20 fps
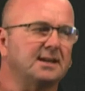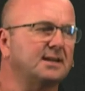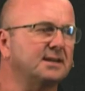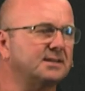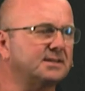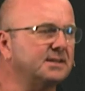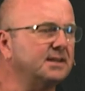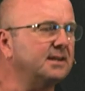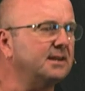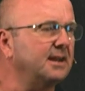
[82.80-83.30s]
a
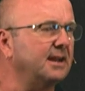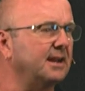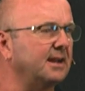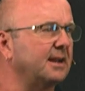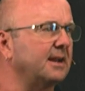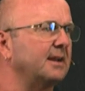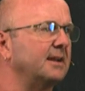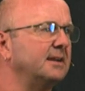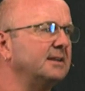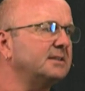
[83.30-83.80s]
singly linked
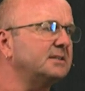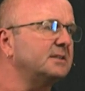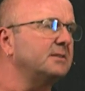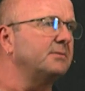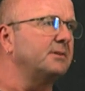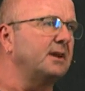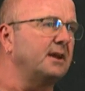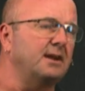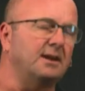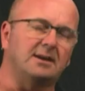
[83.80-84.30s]
list. In,
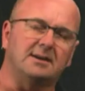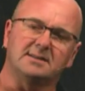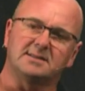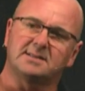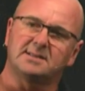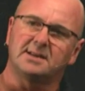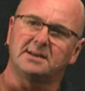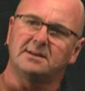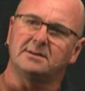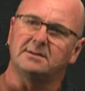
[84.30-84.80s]
in our
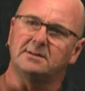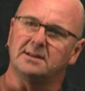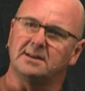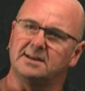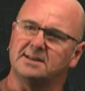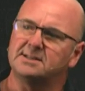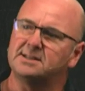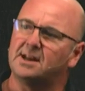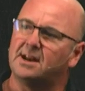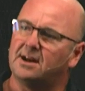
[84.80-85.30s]
single
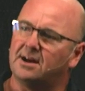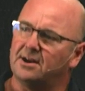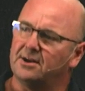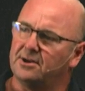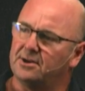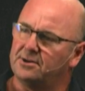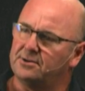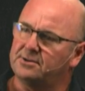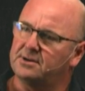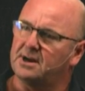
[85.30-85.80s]
list, in our
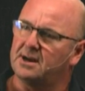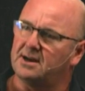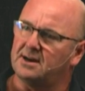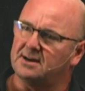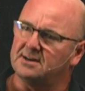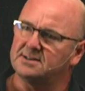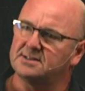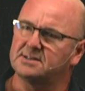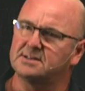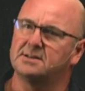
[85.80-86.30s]
node
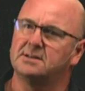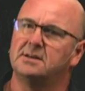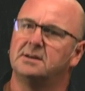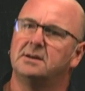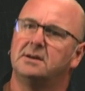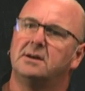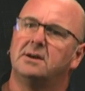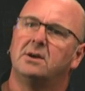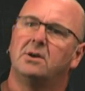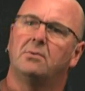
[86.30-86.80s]
class,
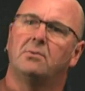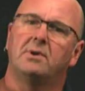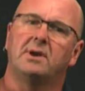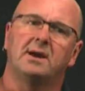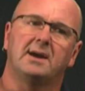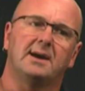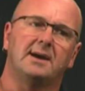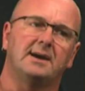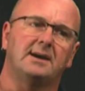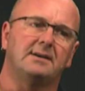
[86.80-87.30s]
we
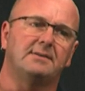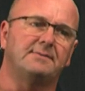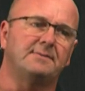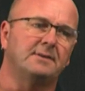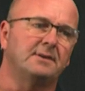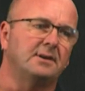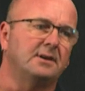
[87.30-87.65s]
have